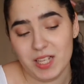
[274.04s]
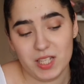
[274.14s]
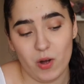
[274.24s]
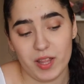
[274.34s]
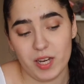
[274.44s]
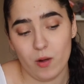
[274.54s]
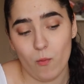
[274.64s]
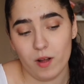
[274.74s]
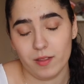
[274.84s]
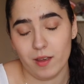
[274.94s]
So I didn't
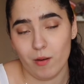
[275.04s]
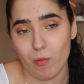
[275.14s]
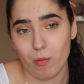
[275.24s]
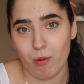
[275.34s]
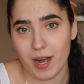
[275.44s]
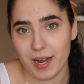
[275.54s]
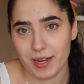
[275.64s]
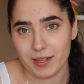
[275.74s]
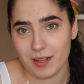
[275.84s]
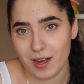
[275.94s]
want the
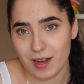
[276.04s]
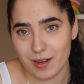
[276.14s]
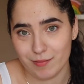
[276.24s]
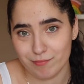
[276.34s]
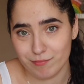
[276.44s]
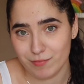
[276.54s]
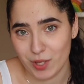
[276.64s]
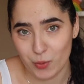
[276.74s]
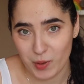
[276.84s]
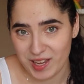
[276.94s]
white
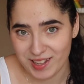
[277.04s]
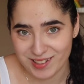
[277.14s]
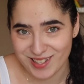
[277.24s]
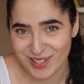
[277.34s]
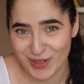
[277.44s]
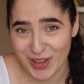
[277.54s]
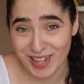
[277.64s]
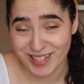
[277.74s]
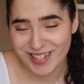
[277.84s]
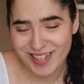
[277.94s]
new pants to
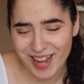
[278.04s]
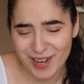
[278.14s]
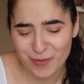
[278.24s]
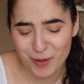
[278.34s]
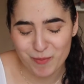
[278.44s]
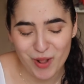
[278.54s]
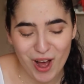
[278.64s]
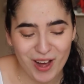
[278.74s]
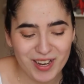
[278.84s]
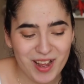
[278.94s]
get stained with
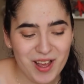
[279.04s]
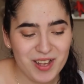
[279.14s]
blood,